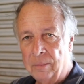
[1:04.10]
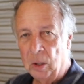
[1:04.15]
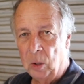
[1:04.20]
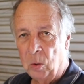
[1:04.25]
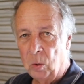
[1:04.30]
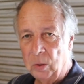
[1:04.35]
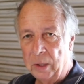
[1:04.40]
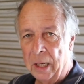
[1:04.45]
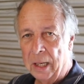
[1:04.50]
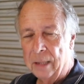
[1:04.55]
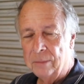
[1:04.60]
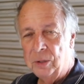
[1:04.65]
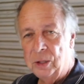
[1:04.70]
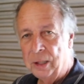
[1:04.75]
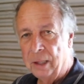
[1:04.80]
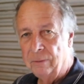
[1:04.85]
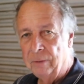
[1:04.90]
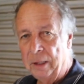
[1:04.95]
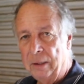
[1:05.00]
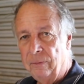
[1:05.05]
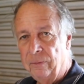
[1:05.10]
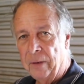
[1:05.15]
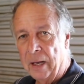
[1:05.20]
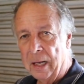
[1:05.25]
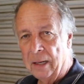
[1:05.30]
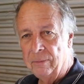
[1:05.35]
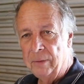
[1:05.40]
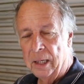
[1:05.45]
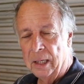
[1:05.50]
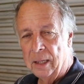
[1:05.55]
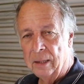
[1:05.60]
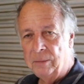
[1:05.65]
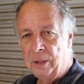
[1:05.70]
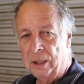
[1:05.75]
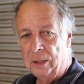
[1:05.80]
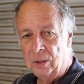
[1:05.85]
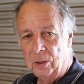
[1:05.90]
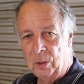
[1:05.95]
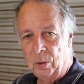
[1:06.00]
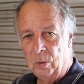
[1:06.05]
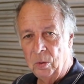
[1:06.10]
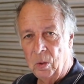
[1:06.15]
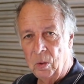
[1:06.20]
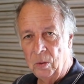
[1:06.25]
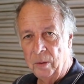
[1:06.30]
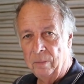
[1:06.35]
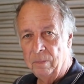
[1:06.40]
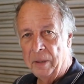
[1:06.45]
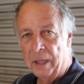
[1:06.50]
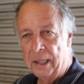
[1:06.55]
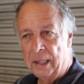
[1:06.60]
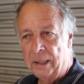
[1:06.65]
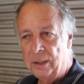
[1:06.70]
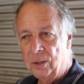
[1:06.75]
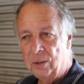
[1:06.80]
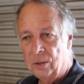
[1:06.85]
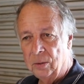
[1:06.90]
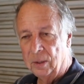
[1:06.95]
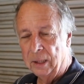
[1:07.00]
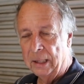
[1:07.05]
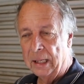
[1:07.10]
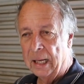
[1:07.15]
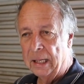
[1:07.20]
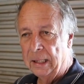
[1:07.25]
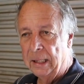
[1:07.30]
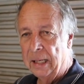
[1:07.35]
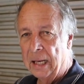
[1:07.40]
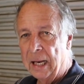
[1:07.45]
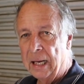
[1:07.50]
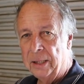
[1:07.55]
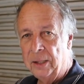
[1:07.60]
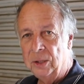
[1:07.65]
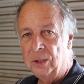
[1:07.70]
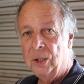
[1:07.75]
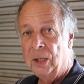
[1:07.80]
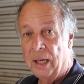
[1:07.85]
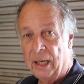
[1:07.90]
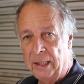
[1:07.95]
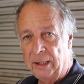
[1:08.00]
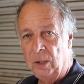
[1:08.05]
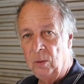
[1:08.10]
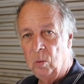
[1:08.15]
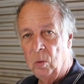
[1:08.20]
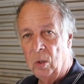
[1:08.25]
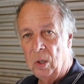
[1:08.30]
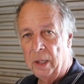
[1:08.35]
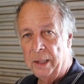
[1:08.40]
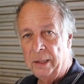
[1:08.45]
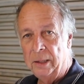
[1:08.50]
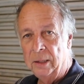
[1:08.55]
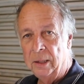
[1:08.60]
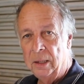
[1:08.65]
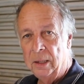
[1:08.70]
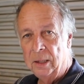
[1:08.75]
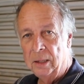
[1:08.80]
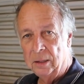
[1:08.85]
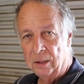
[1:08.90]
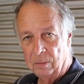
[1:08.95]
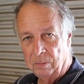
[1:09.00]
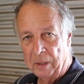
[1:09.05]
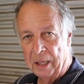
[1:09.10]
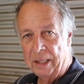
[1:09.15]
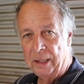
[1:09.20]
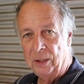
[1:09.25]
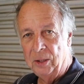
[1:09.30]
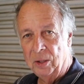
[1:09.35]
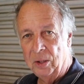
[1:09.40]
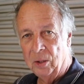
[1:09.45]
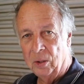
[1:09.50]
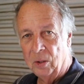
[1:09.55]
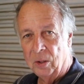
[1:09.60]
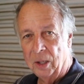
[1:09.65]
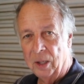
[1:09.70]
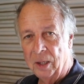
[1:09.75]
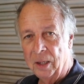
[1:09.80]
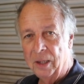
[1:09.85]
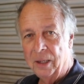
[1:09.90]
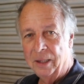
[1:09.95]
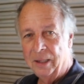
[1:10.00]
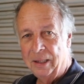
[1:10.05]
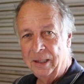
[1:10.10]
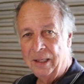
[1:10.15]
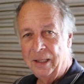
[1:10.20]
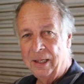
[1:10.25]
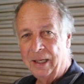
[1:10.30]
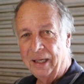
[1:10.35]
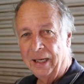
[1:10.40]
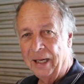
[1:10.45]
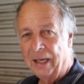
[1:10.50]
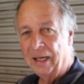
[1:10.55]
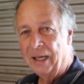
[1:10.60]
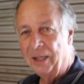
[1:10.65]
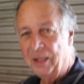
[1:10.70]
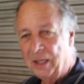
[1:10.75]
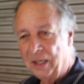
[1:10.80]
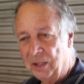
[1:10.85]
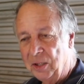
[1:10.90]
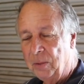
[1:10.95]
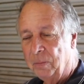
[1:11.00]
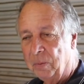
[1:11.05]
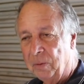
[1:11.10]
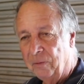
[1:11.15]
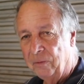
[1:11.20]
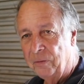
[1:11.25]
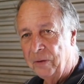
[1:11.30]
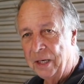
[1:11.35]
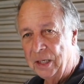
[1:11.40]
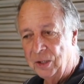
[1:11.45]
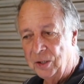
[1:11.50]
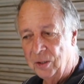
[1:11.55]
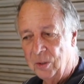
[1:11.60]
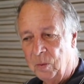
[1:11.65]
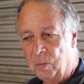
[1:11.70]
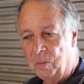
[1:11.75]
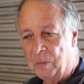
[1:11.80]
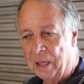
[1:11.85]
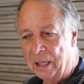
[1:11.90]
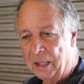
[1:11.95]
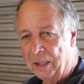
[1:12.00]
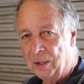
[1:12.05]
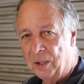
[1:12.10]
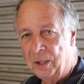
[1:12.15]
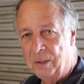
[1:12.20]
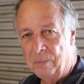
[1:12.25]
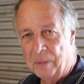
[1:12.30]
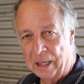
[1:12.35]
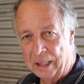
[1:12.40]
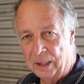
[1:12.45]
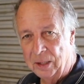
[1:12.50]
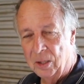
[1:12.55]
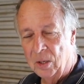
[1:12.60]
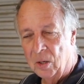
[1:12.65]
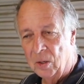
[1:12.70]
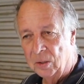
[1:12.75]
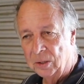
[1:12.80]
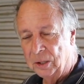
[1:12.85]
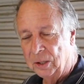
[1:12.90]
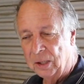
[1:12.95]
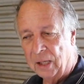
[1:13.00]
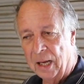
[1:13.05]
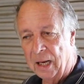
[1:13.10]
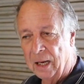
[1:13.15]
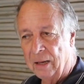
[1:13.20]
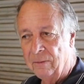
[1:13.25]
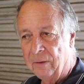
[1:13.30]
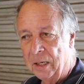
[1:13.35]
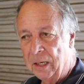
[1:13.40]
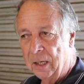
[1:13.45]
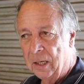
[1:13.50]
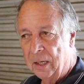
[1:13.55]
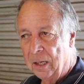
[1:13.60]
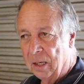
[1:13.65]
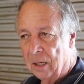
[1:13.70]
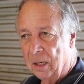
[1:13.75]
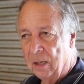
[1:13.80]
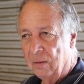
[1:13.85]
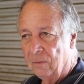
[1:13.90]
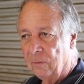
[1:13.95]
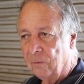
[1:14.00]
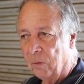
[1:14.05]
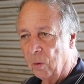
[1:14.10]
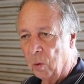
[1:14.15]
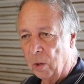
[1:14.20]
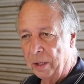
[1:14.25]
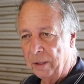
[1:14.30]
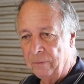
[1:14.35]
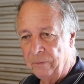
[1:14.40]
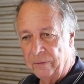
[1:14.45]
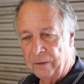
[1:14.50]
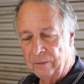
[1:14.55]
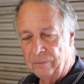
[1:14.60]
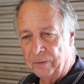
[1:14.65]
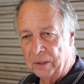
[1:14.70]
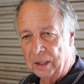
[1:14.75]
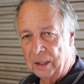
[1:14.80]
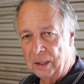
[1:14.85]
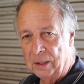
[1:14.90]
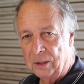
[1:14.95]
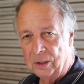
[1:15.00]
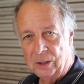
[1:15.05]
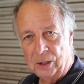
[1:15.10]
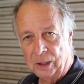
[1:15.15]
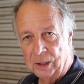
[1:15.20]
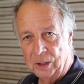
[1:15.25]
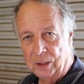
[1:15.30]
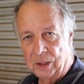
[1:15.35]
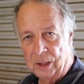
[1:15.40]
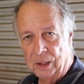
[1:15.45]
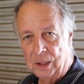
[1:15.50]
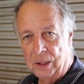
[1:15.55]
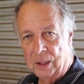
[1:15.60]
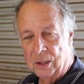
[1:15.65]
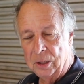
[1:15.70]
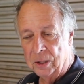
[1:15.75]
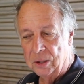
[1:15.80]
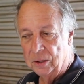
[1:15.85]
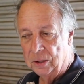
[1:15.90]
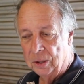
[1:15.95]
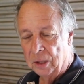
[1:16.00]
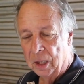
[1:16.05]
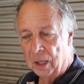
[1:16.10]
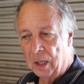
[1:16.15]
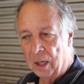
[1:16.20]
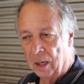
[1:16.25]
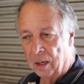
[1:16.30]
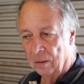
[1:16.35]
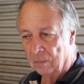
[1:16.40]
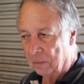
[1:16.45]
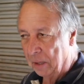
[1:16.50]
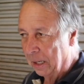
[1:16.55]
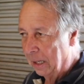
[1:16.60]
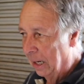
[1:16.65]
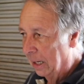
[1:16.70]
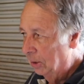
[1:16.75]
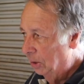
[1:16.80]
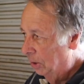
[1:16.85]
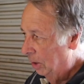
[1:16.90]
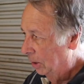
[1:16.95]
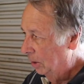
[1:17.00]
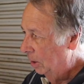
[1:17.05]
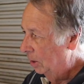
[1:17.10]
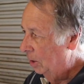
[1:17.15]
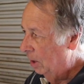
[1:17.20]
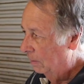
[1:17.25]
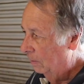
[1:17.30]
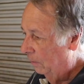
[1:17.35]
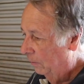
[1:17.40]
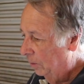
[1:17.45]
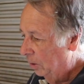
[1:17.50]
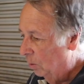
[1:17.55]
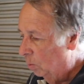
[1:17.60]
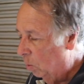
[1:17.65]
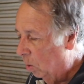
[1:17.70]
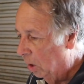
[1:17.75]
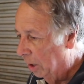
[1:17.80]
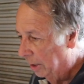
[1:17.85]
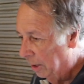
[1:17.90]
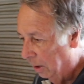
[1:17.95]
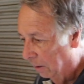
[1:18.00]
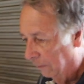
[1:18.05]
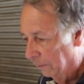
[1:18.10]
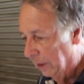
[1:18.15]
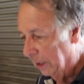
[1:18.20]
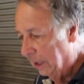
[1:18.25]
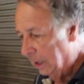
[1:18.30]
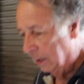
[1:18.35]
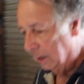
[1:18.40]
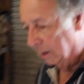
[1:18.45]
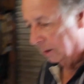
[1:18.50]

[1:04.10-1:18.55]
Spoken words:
an old guy, I'm 75 now, I'm getting too old to paint, so I got a guy that's 81 to paint the car. And he's a professional painter, he painted all his life, 40, 50, 60 years. But I'll show you some of his work over here.